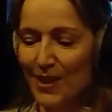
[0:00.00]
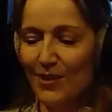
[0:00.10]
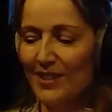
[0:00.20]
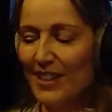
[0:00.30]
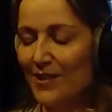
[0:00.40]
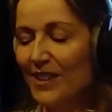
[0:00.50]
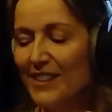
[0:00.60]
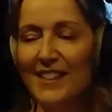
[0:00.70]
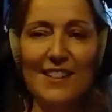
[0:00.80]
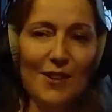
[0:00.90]

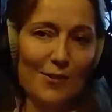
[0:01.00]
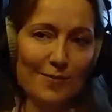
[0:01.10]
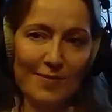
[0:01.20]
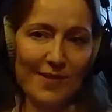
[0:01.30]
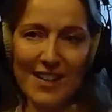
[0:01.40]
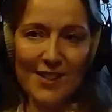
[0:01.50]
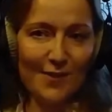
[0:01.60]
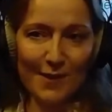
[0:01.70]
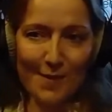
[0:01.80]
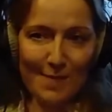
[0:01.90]
listed a whole range
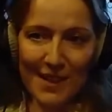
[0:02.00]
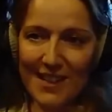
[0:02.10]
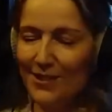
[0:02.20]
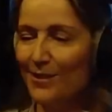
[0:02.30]
of companies,